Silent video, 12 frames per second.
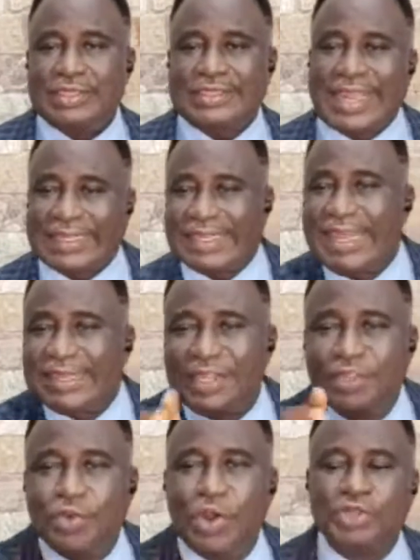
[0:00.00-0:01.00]
Certain
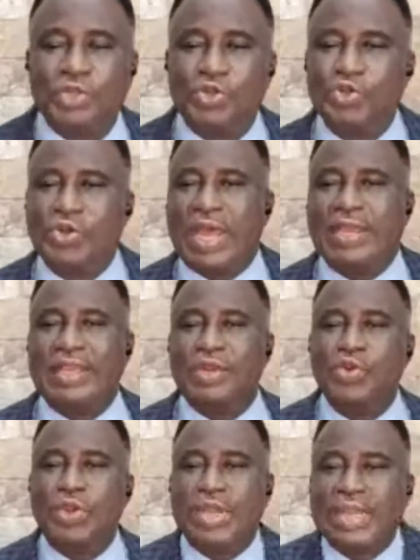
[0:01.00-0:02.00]
things you want to do now, they
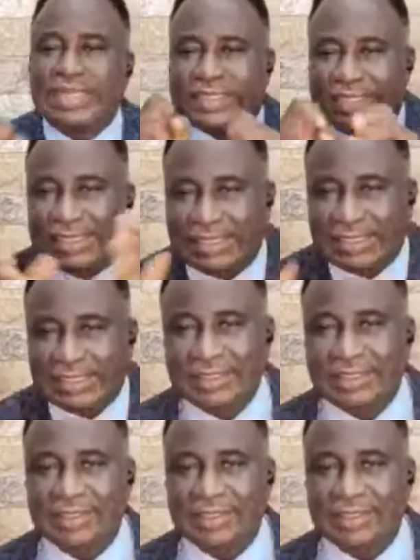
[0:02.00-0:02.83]
look glittery.